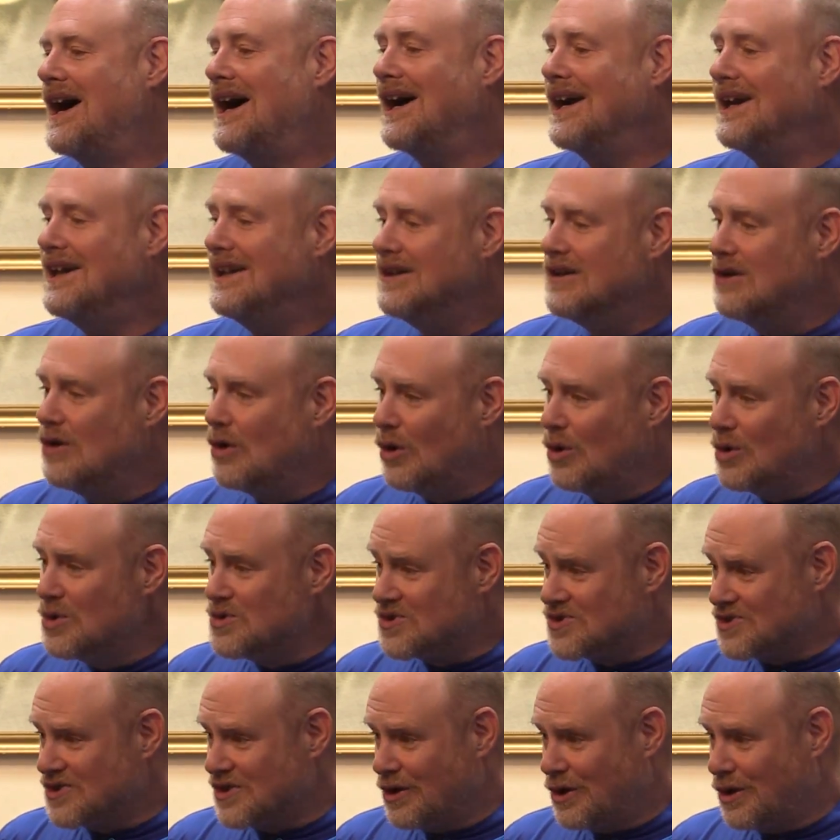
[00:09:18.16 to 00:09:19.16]
I know
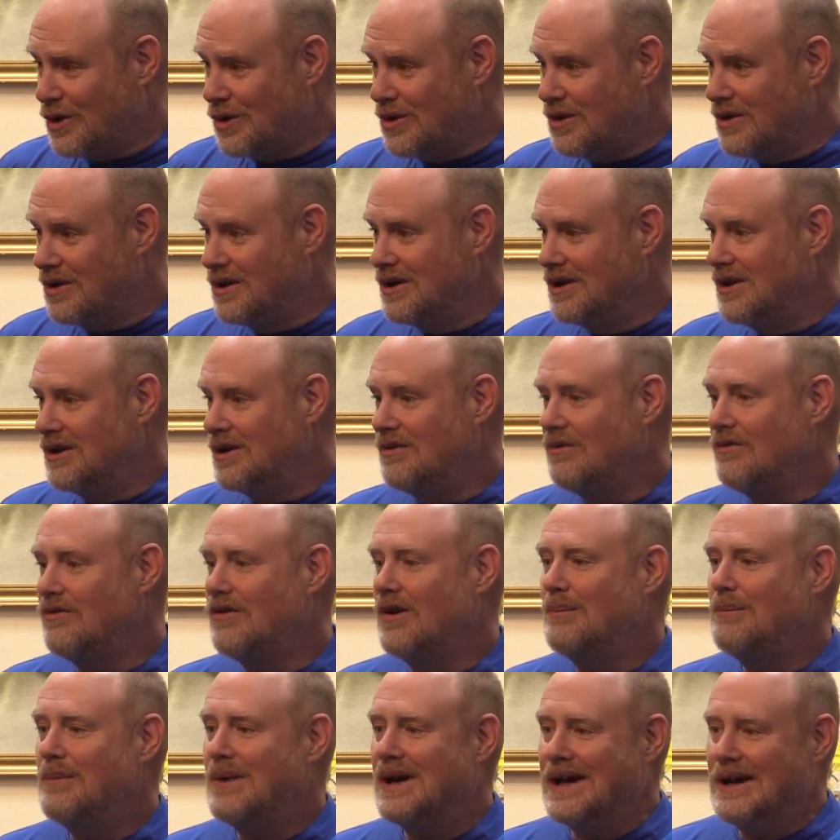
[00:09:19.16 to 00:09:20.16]
so
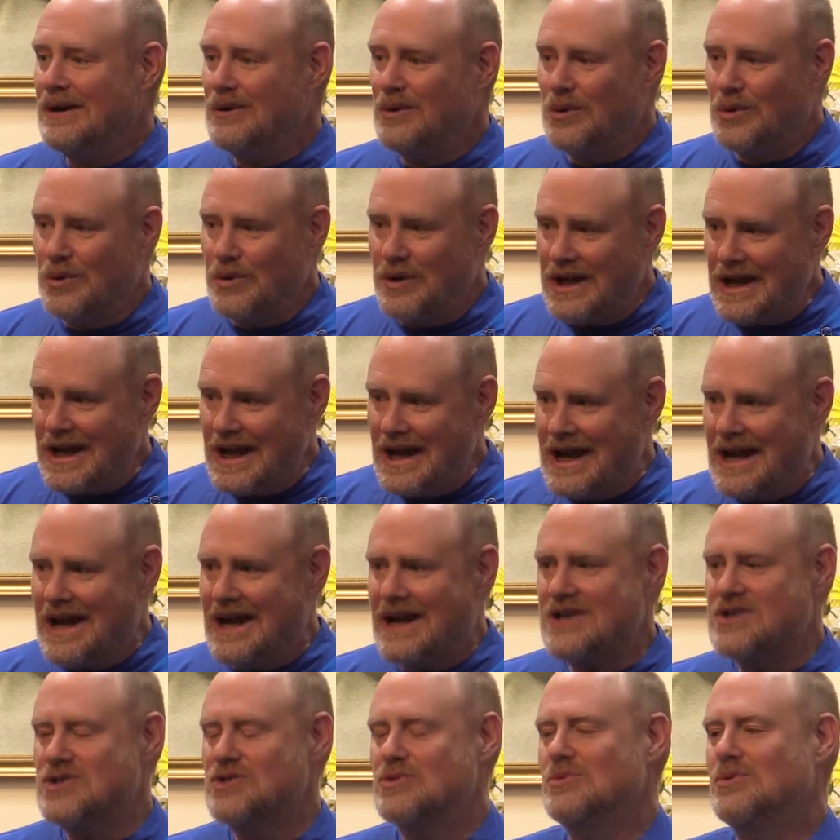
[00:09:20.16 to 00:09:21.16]
from my own
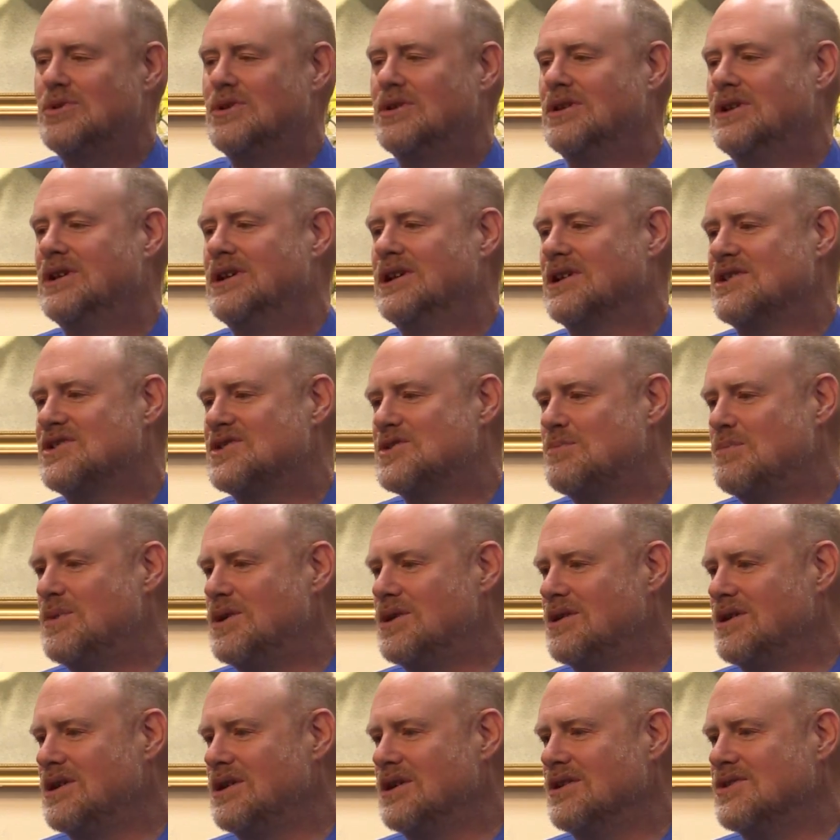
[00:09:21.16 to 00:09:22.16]
actual
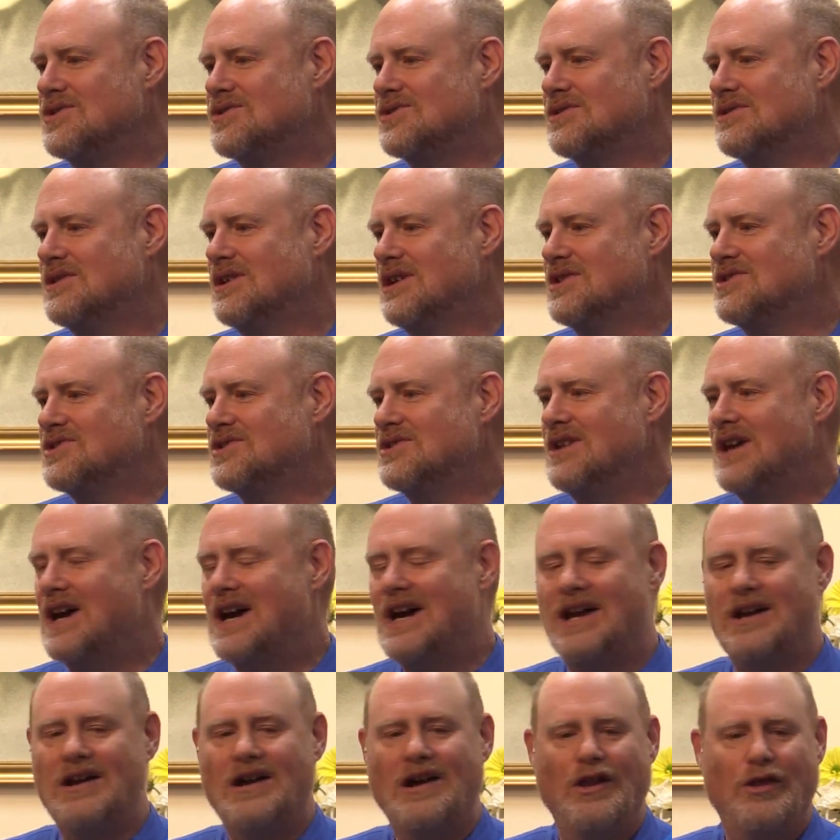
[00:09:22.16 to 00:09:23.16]
experience. It's
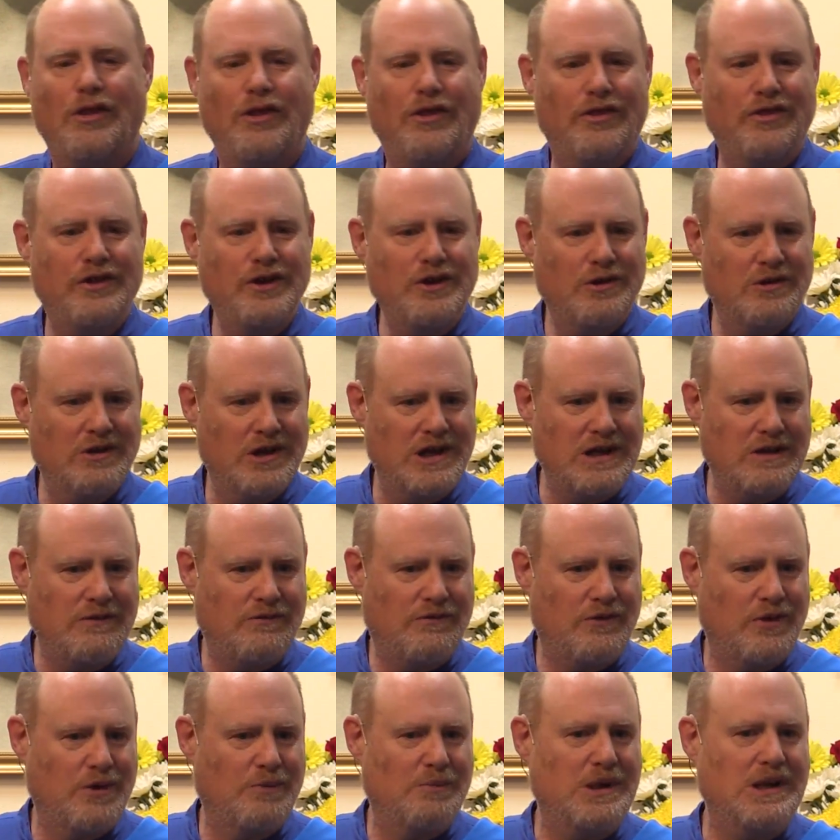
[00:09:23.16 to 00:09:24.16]
not a theory
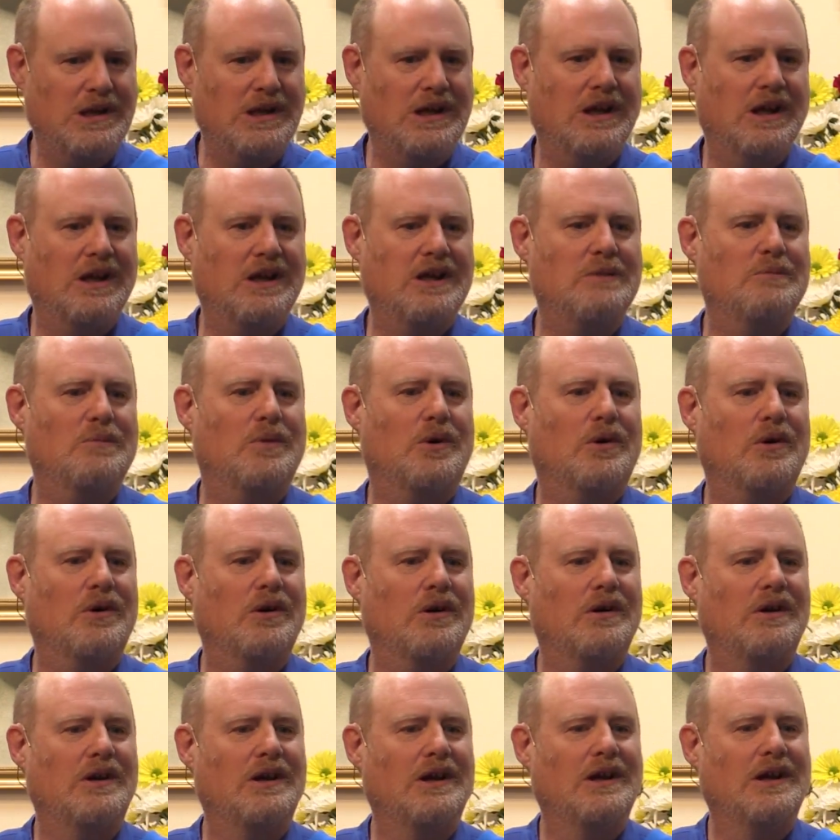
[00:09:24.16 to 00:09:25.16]
for me
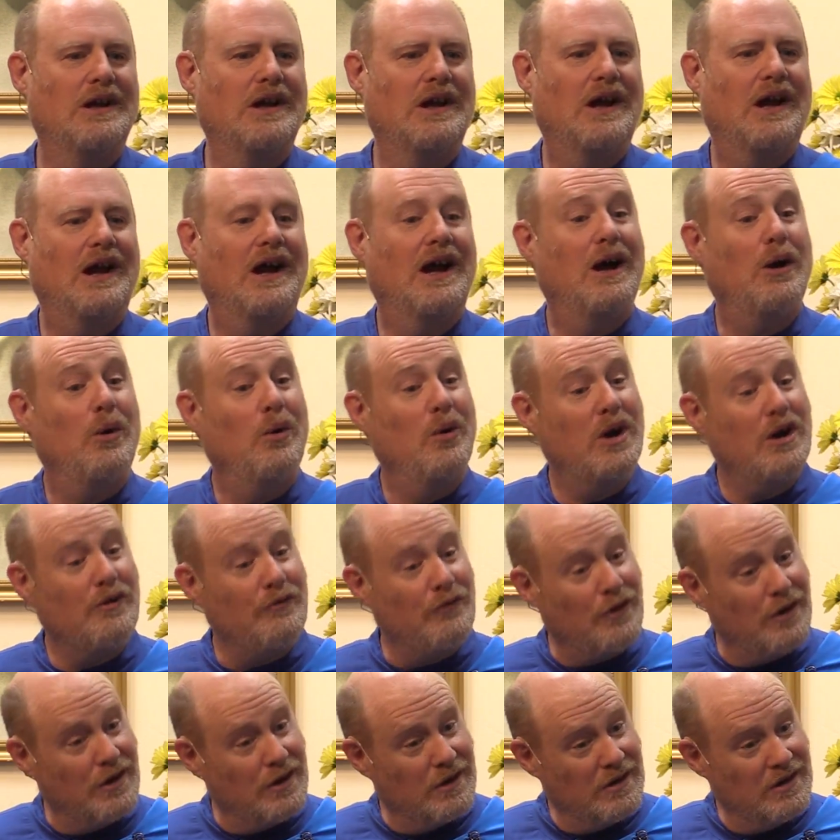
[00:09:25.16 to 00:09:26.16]
anymore.
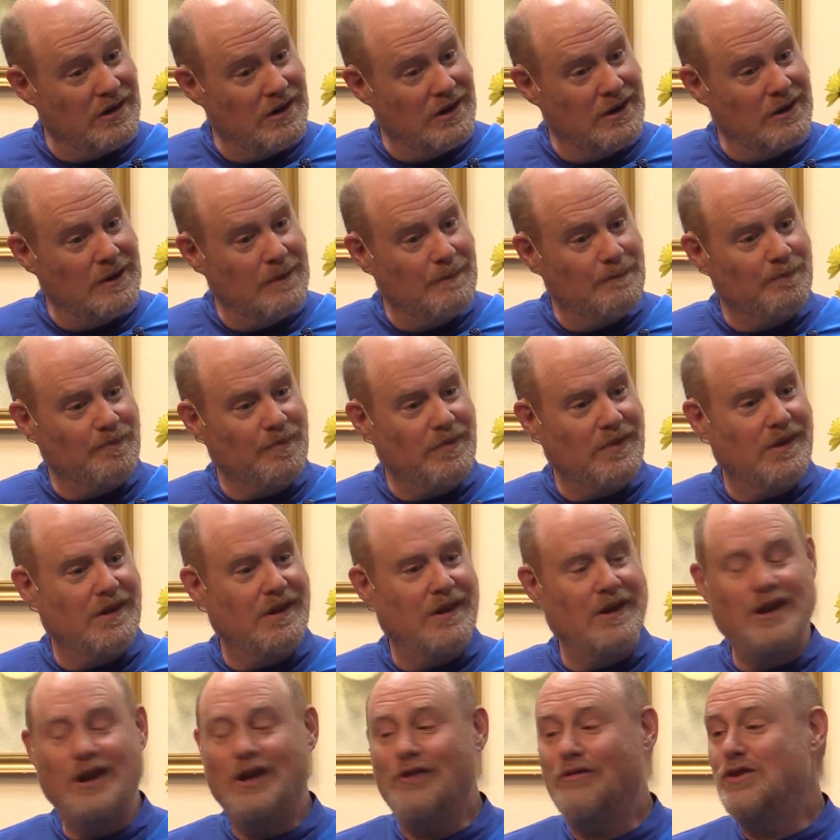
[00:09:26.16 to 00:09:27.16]
However,
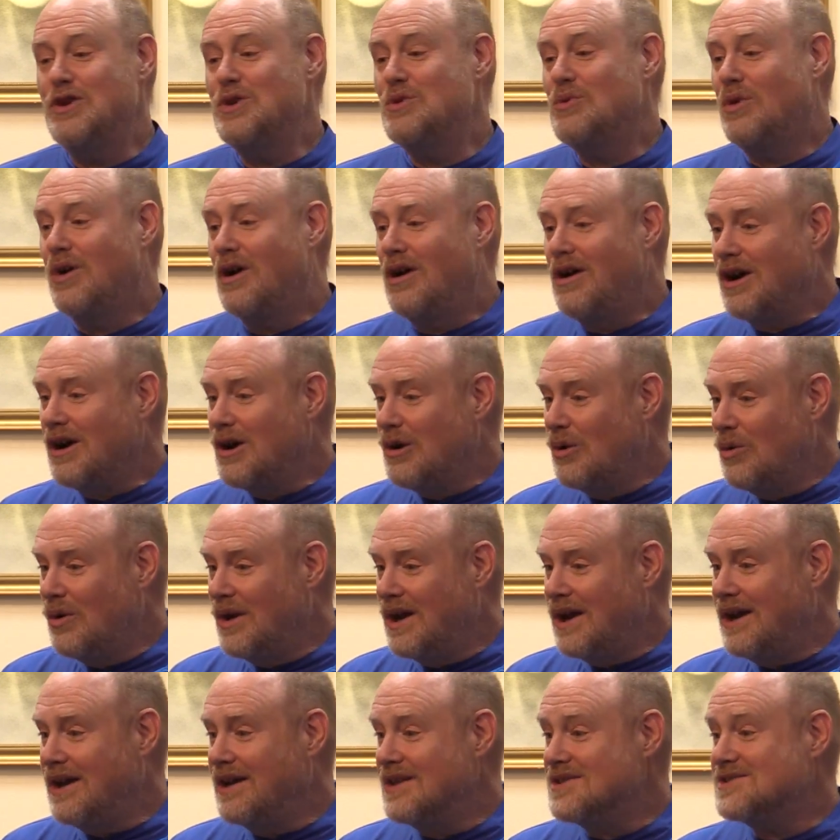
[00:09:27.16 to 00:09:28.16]
if you walk
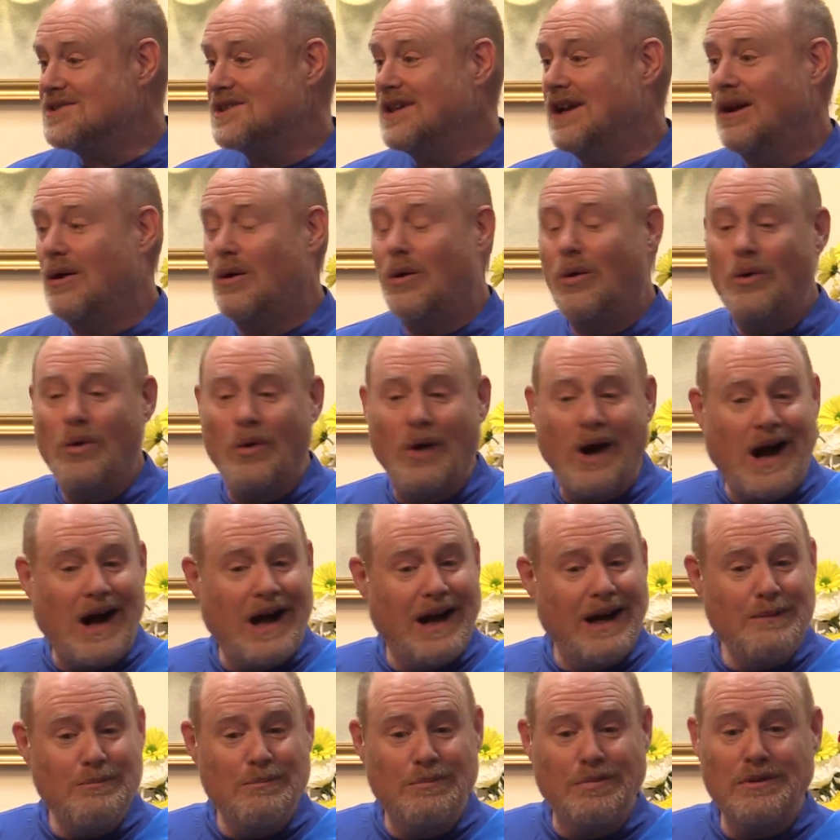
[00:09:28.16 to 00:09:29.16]
away and say, oh,
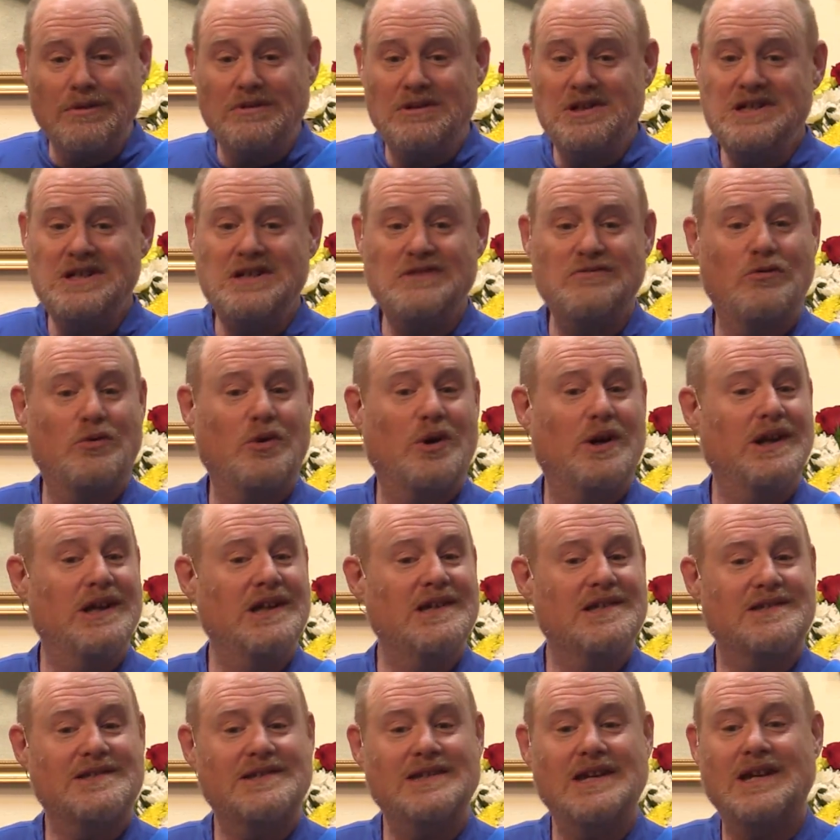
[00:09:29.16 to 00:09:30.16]
I believe what
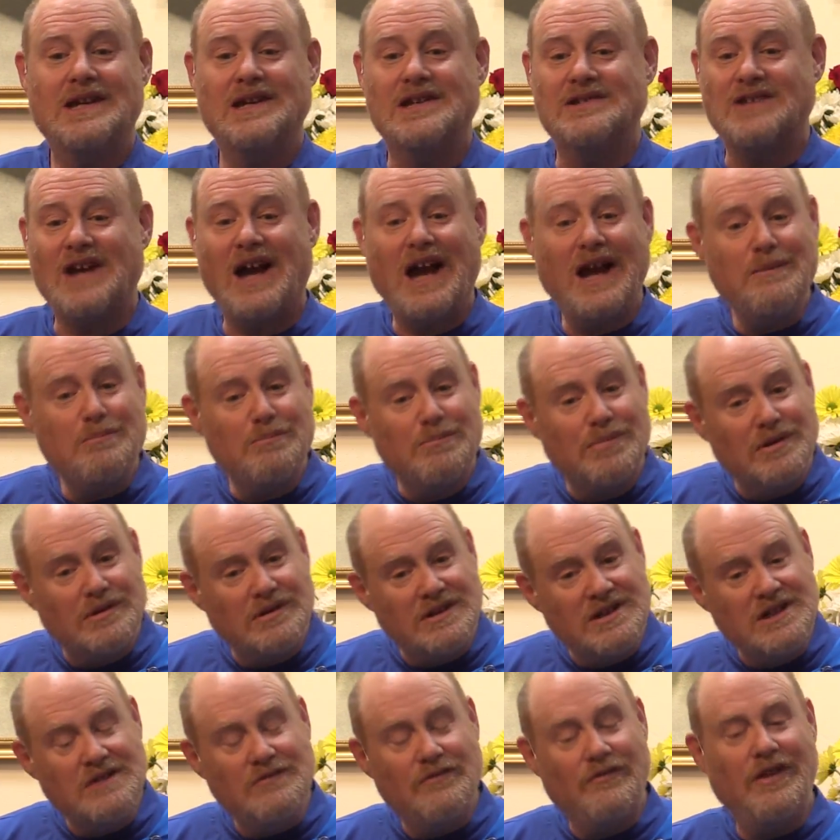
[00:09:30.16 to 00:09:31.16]
he says, I
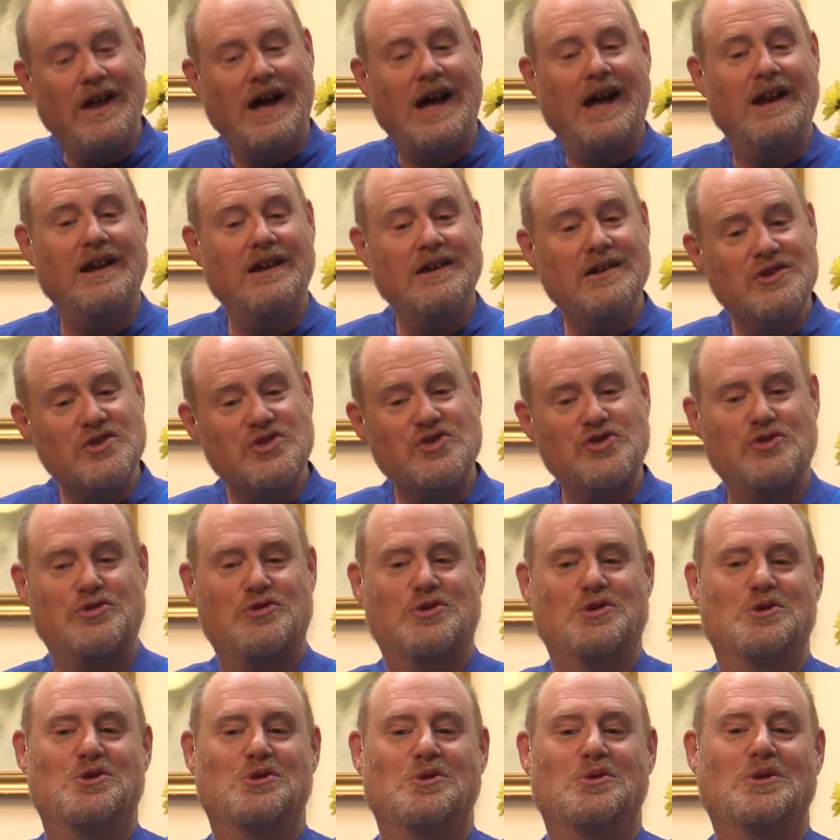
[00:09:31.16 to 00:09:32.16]
believe that is
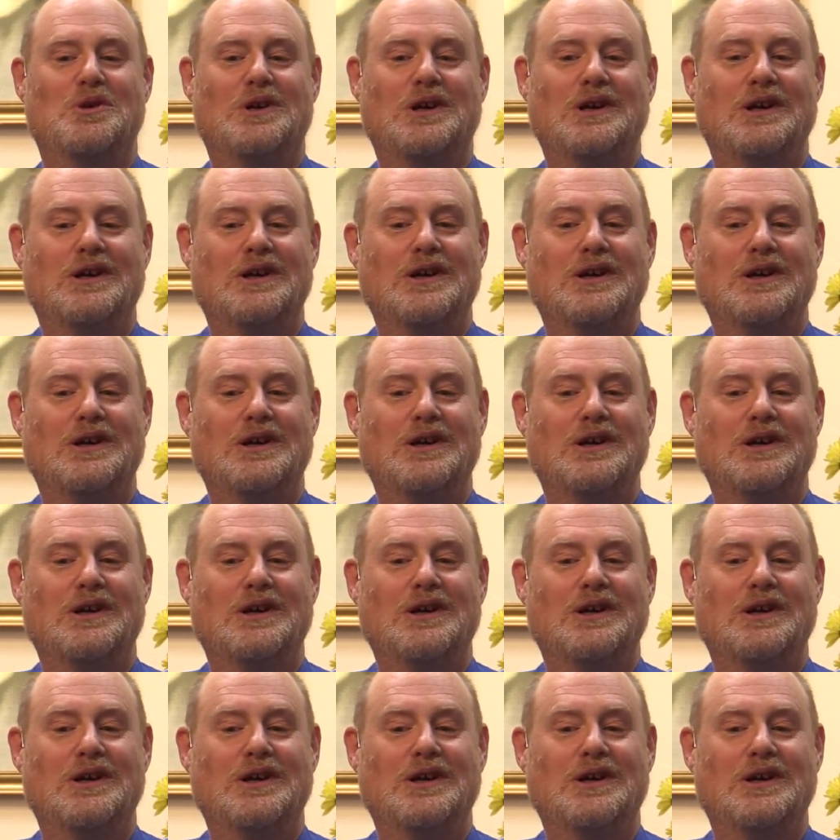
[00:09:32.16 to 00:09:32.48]
true,